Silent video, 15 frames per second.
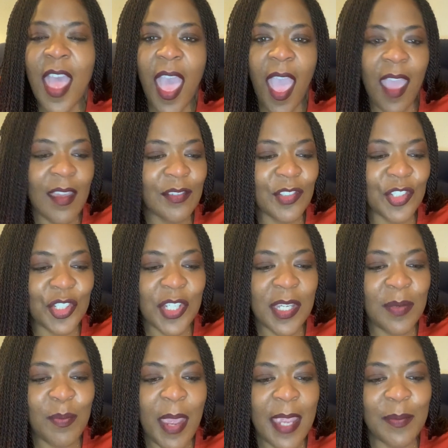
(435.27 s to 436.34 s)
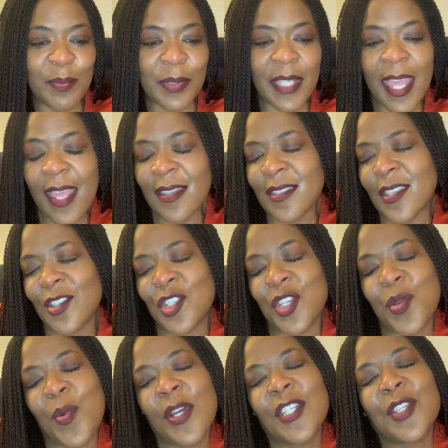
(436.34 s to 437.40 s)
and she made plans, and she
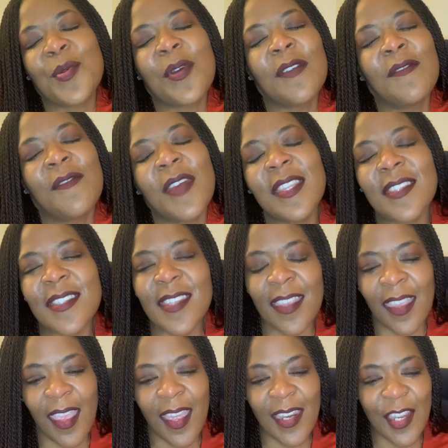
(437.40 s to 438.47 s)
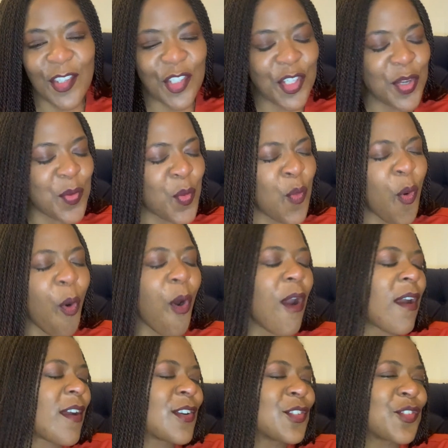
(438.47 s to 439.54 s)
went to events again, and she wore
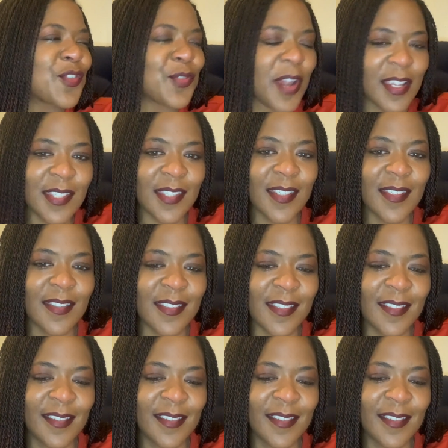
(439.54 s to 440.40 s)
her dresses.